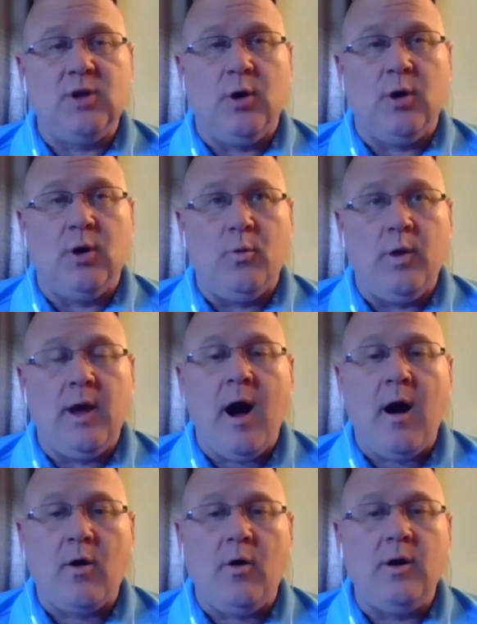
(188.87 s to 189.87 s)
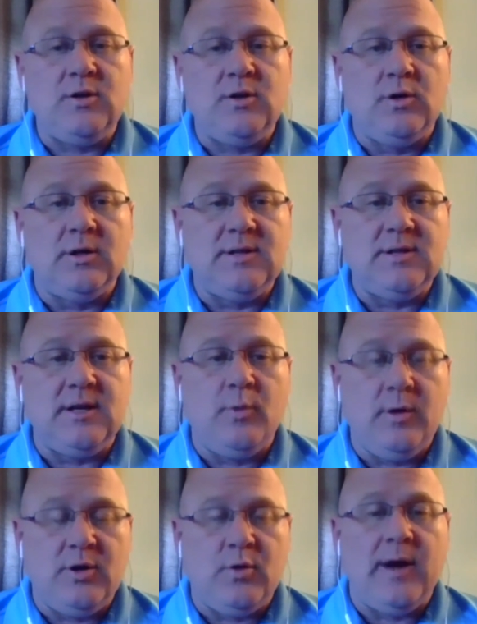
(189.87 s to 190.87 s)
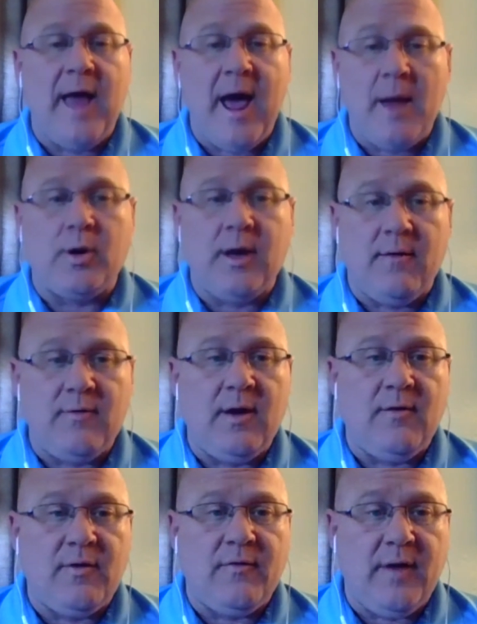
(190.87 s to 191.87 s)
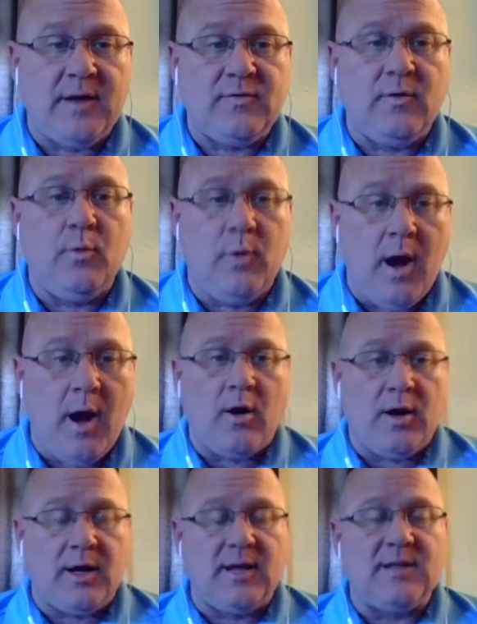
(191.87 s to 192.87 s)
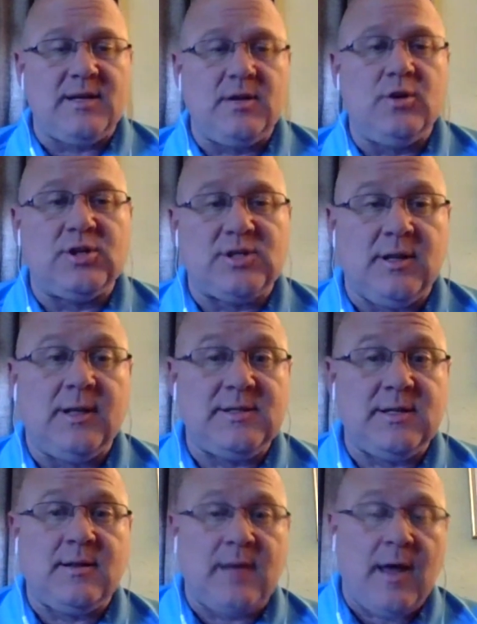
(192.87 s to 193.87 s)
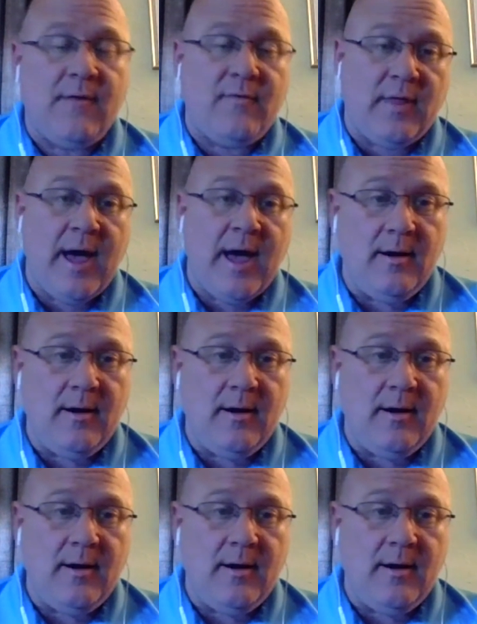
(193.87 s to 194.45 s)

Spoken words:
So we are going to continue. We do an ad book every year for the festival. We are going to continue to solicit that for that.